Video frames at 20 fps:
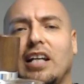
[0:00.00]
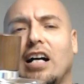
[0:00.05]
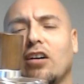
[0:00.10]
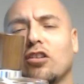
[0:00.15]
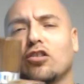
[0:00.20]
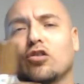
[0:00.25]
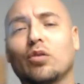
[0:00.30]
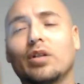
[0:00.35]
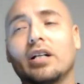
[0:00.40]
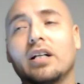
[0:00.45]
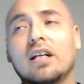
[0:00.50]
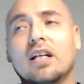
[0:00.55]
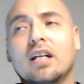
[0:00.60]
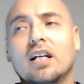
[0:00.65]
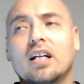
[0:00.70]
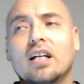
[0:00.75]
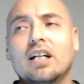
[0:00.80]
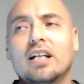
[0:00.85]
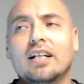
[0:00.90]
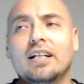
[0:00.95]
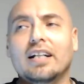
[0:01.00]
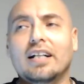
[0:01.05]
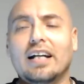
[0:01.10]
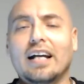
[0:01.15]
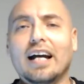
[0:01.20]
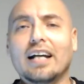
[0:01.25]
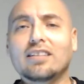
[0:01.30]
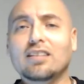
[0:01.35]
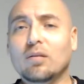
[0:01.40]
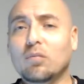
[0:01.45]
it. It has
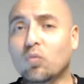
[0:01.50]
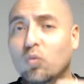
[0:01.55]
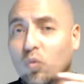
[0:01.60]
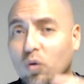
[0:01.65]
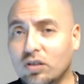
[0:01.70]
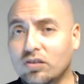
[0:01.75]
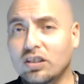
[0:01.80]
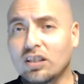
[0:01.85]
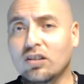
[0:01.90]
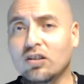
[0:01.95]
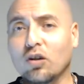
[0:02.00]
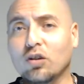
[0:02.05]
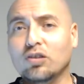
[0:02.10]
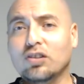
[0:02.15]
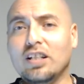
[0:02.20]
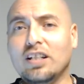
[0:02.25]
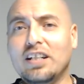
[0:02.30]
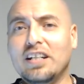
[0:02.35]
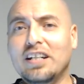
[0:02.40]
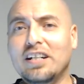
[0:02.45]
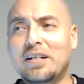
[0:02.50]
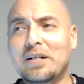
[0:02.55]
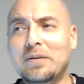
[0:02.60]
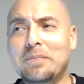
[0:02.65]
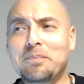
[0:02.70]
some woodsy notes in here.